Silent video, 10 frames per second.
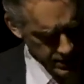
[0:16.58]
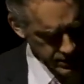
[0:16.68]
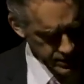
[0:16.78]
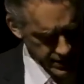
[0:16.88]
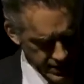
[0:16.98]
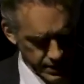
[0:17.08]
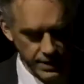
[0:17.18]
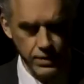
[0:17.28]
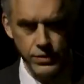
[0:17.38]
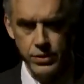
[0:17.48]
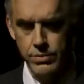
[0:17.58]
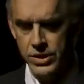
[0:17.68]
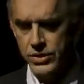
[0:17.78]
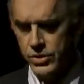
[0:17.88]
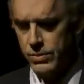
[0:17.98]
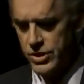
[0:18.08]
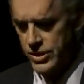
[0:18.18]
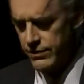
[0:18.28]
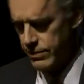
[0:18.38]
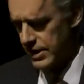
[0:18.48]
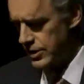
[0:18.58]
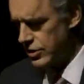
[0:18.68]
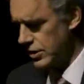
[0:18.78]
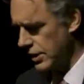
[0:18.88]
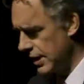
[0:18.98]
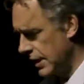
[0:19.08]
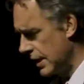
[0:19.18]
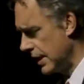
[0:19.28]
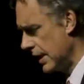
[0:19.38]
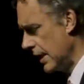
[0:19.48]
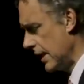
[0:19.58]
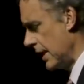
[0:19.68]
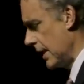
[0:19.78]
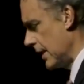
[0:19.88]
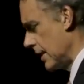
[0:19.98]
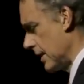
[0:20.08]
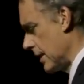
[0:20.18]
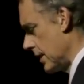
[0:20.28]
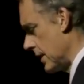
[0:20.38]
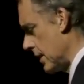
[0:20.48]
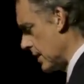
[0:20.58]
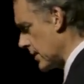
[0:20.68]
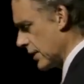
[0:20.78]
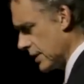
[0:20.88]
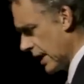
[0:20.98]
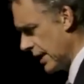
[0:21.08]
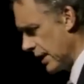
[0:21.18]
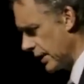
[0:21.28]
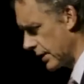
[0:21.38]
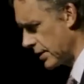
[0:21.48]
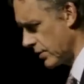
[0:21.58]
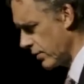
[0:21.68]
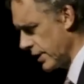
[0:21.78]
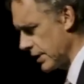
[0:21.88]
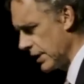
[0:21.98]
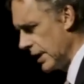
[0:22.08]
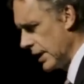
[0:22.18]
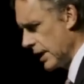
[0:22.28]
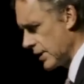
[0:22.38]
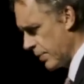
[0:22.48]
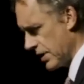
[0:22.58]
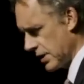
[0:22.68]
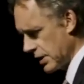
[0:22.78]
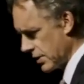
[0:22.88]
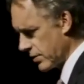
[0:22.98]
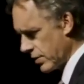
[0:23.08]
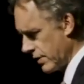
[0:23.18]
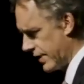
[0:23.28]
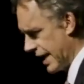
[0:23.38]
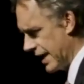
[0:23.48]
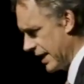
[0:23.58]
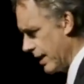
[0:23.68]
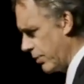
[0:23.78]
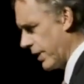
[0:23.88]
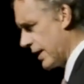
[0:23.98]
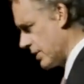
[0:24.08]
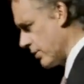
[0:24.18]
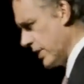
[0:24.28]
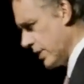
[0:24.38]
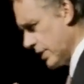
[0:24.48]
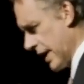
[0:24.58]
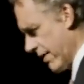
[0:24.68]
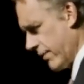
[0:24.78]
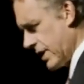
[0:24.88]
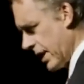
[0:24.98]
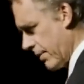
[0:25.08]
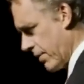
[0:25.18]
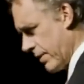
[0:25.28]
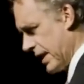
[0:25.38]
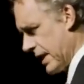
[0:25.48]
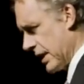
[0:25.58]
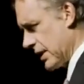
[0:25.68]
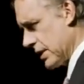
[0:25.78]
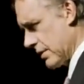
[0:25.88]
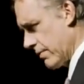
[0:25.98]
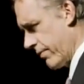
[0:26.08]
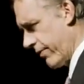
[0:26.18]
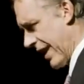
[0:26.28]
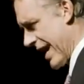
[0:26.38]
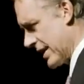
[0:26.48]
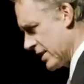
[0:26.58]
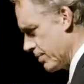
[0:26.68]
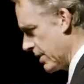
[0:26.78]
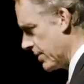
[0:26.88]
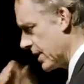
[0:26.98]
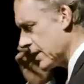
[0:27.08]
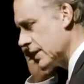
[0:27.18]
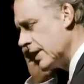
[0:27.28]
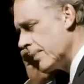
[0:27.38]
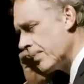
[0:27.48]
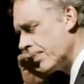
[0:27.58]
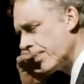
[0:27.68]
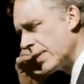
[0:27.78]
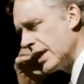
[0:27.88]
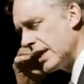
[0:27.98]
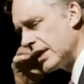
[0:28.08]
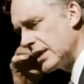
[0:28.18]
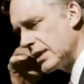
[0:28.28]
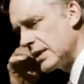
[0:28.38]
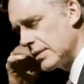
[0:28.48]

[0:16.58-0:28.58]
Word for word: understand how there can be so much information in such tiny little stories, especially the story of Cain and Abel. That story just, every time I read it, it just flattens me because it,